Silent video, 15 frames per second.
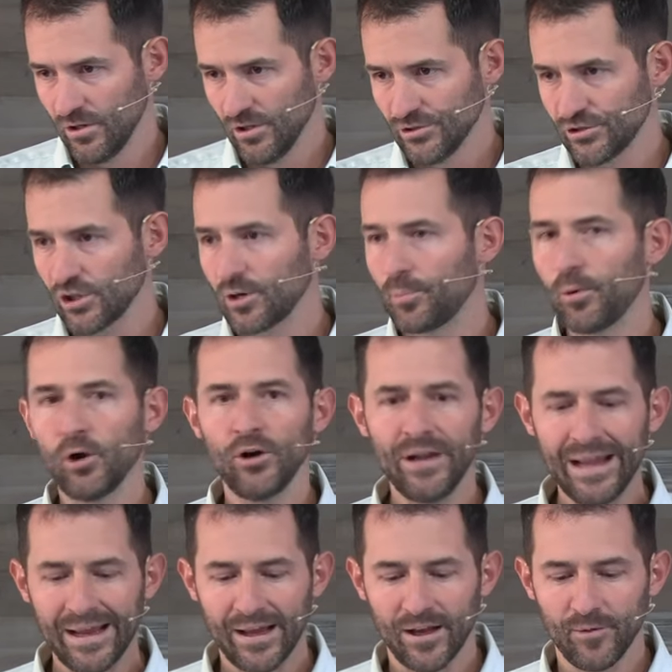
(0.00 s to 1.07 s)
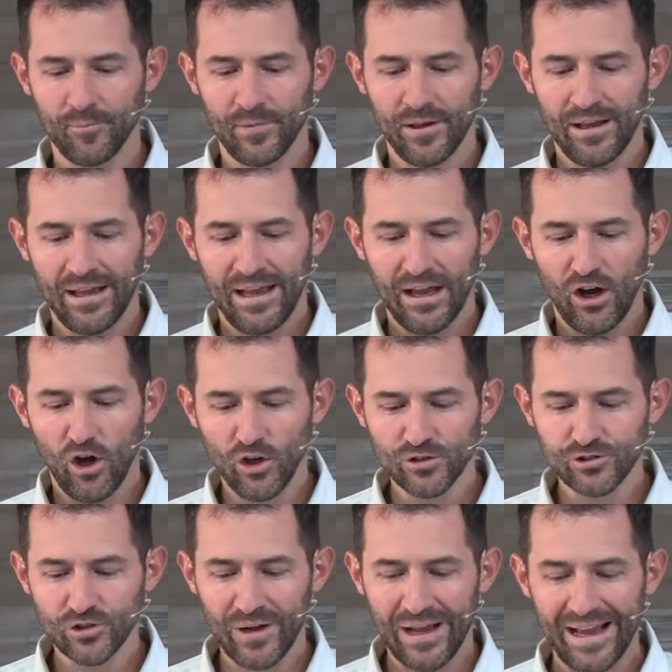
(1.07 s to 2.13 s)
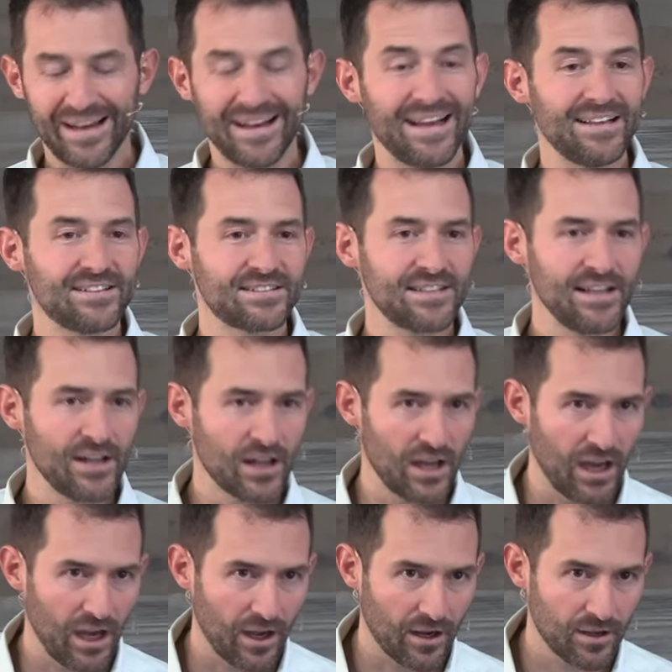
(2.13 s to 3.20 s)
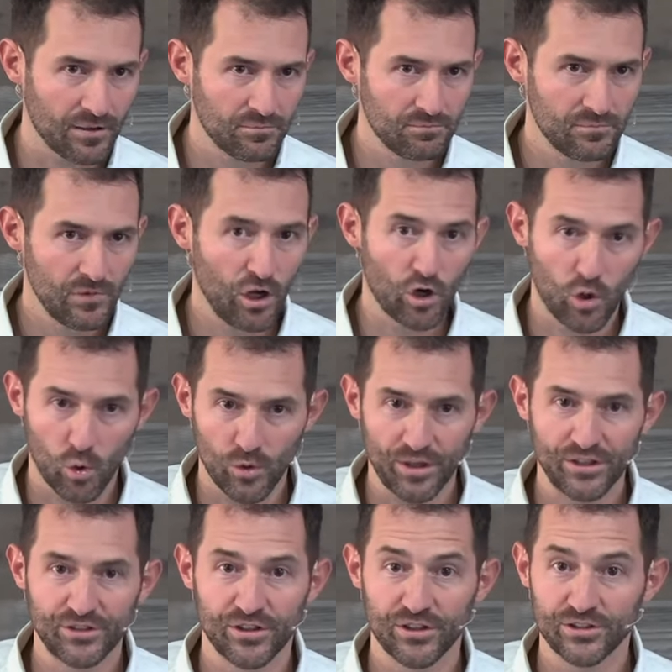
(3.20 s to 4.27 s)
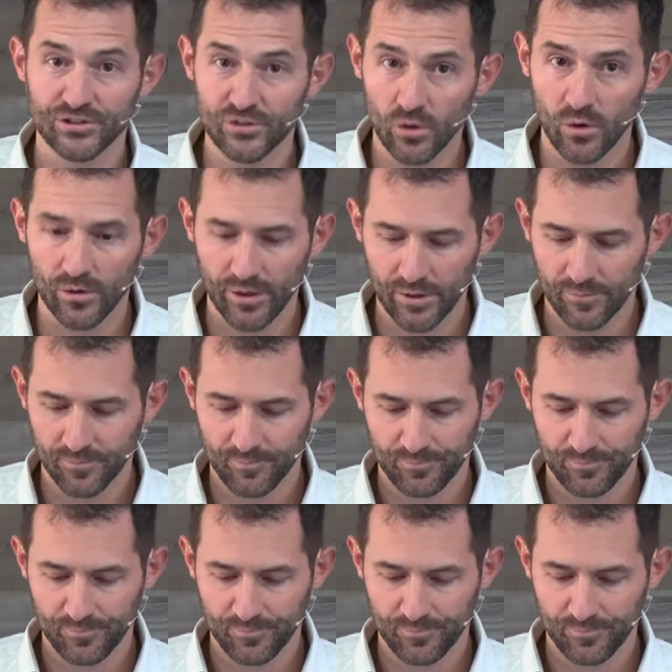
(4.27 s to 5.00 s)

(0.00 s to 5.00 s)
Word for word: So Capernaum also had a synagogue, according to the story.